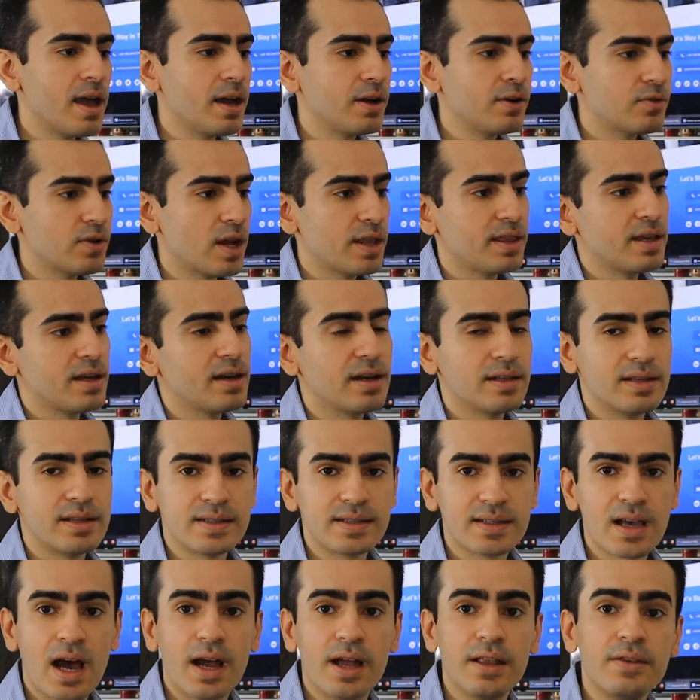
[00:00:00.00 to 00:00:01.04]
creating a
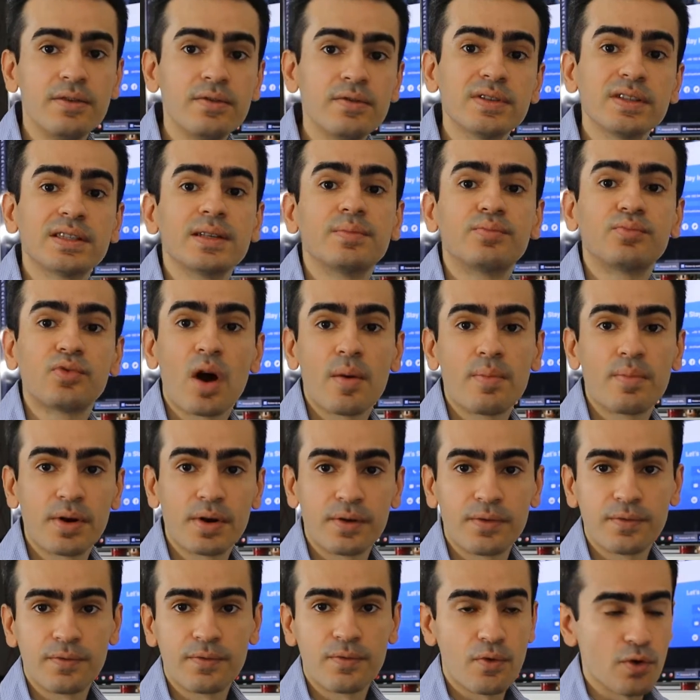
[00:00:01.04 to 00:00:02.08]
design. Use the
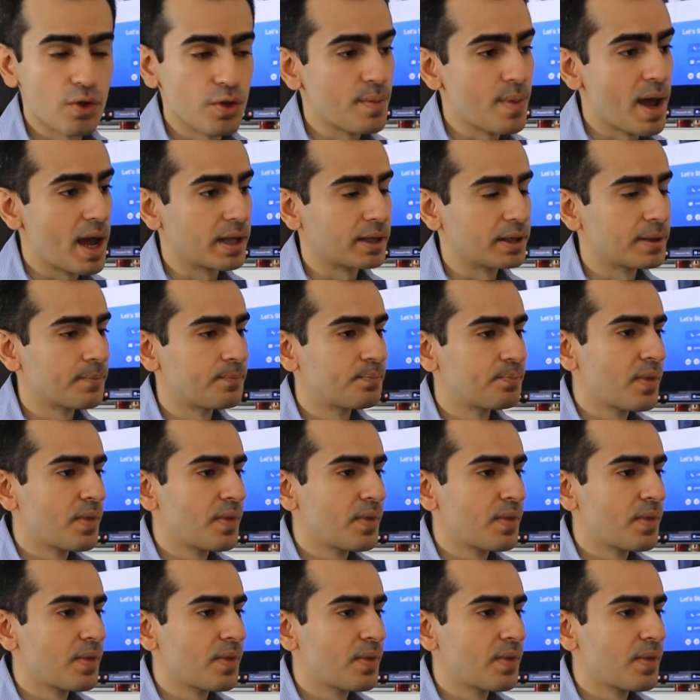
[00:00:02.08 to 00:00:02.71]
proper format.